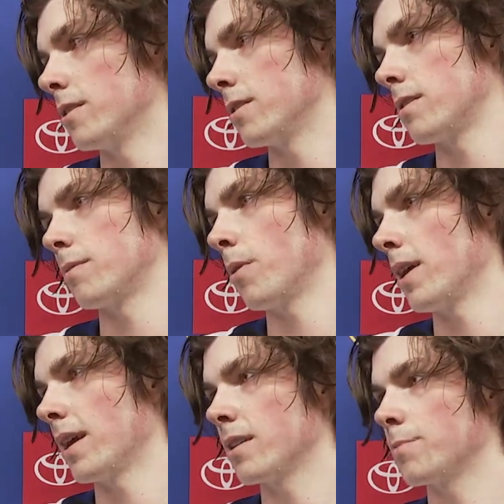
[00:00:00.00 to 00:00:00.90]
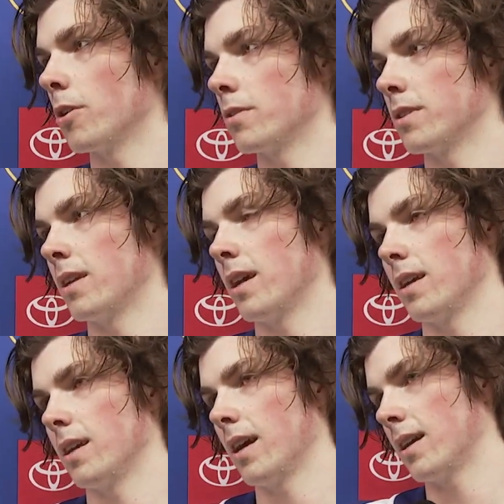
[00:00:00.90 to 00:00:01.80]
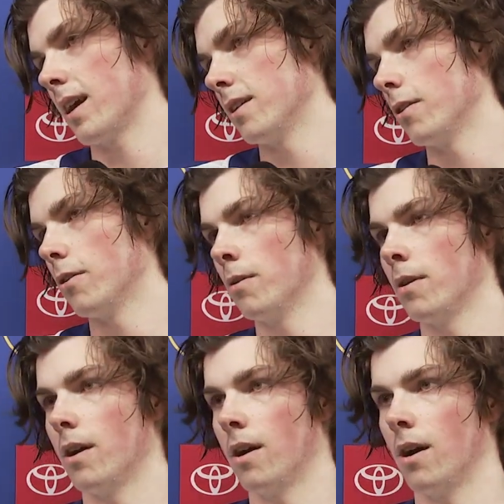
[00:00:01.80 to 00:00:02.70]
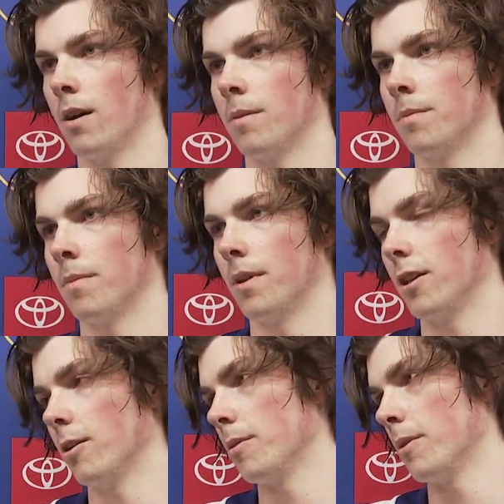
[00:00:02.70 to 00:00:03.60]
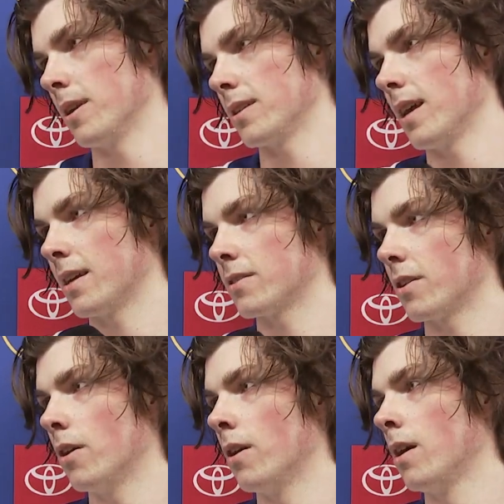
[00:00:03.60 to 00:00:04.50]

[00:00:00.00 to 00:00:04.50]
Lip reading: just playing against pros, and I kind of know a little bit what it's like. So.